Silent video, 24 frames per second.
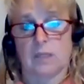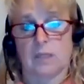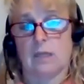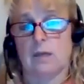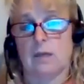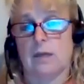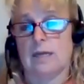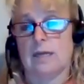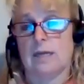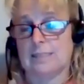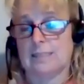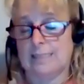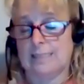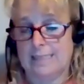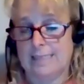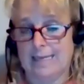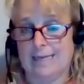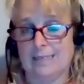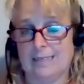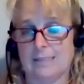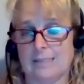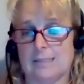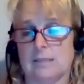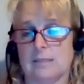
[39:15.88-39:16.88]
as
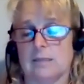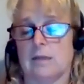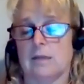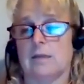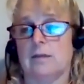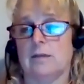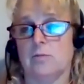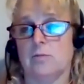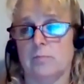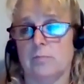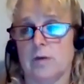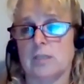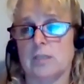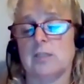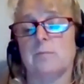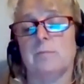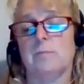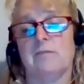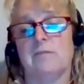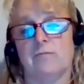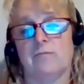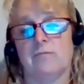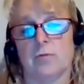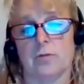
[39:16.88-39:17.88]
yes, and you must
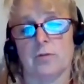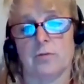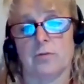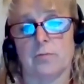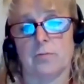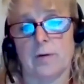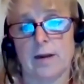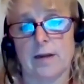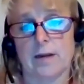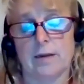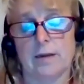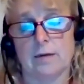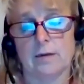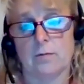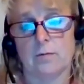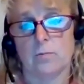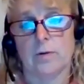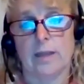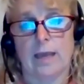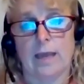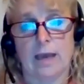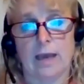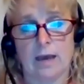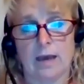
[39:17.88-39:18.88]
be forthright,
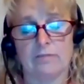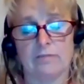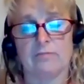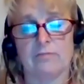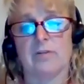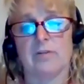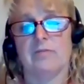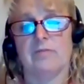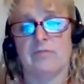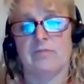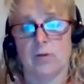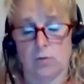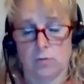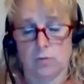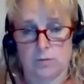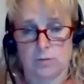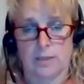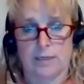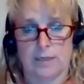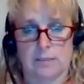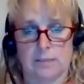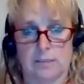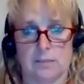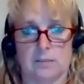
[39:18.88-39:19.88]
we have revoked
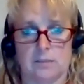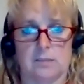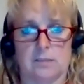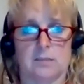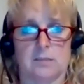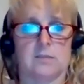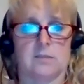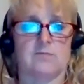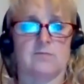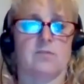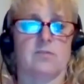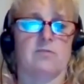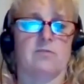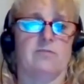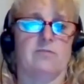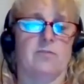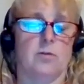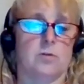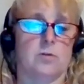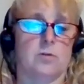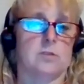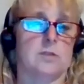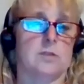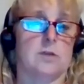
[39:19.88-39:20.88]
licenses for
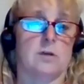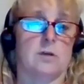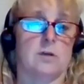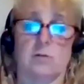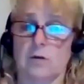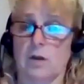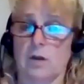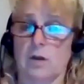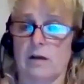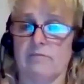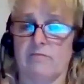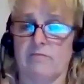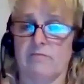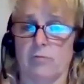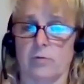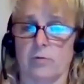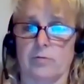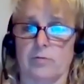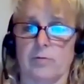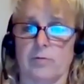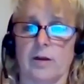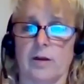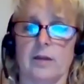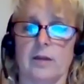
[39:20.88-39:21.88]
folks that are not
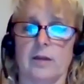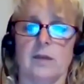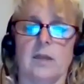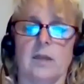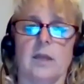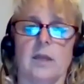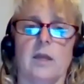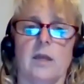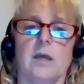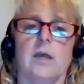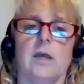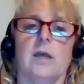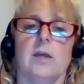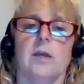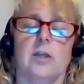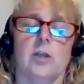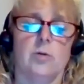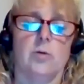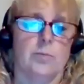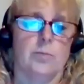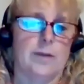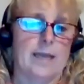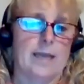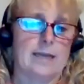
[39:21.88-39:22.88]
forthright. You
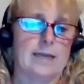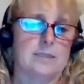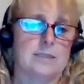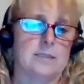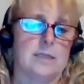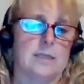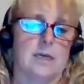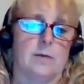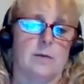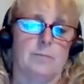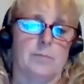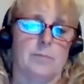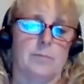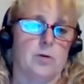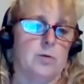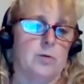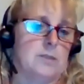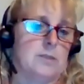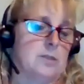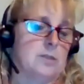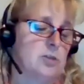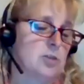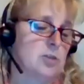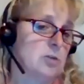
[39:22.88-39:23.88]
will be asked to upload
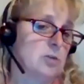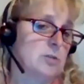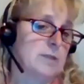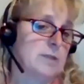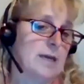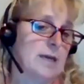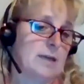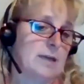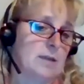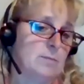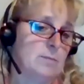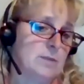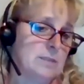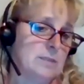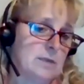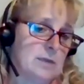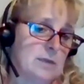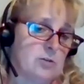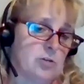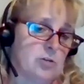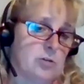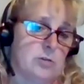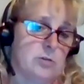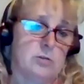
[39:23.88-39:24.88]
additional
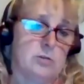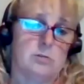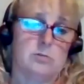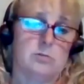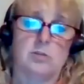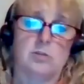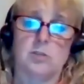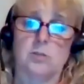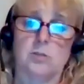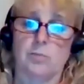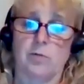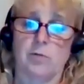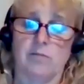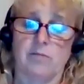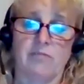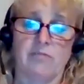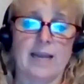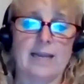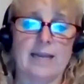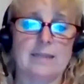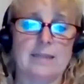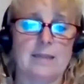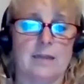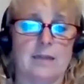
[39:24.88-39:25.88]
documentation. Just
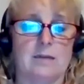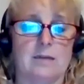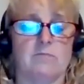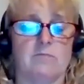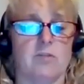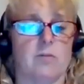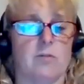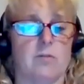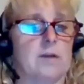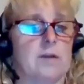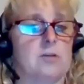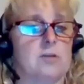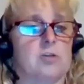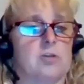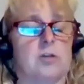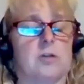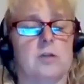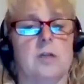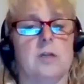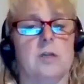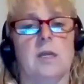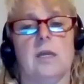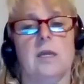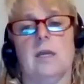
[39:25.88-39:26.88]
provide that
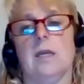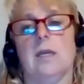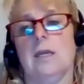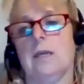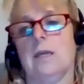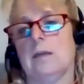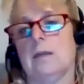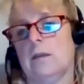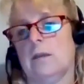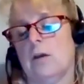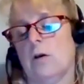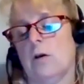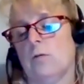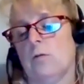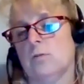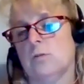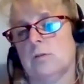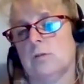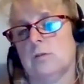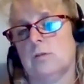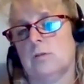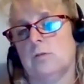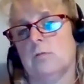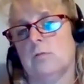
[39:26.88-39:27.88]
information. It
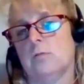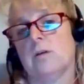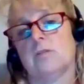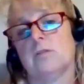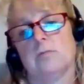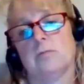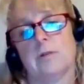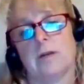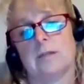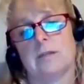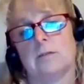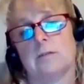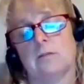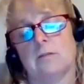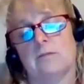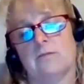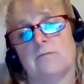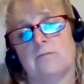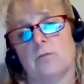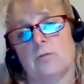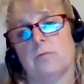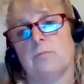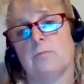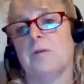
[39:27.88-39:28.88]
goes to our director
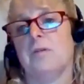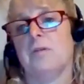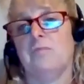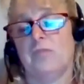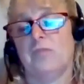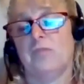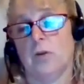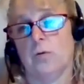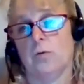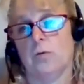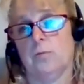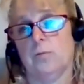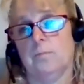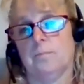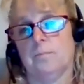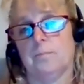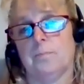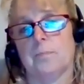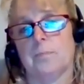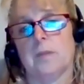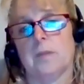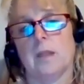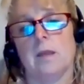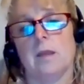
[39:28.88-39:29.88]
for review,
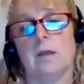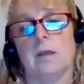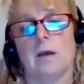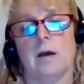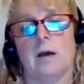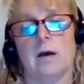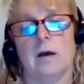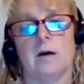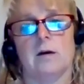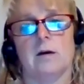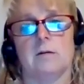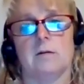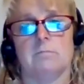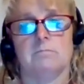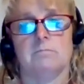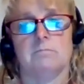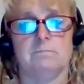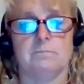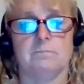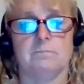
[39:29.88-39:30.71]
and